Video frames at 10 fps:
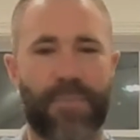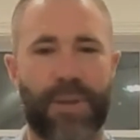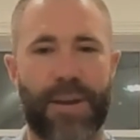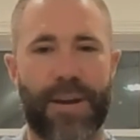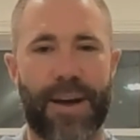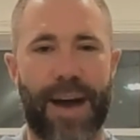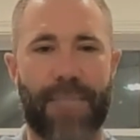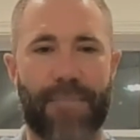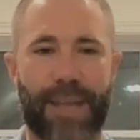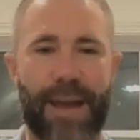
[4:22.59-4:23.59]
but
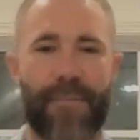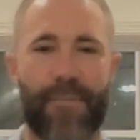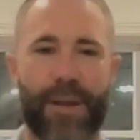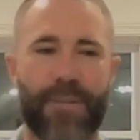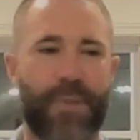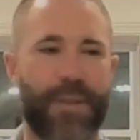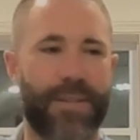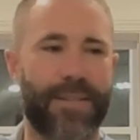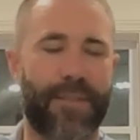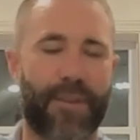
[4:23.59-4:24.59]
I'm glad we're not
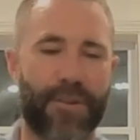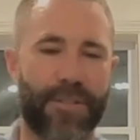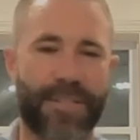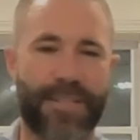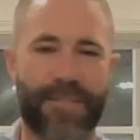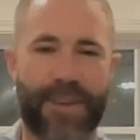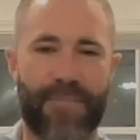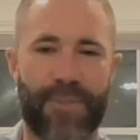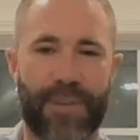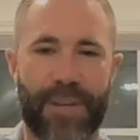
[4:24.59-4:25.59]
spending
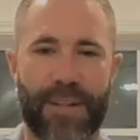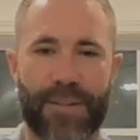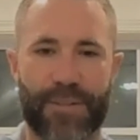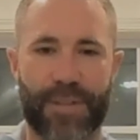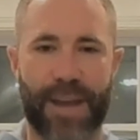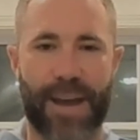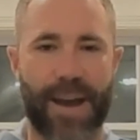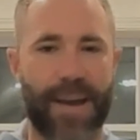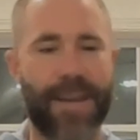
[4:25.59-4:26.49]
$765 million on the guy.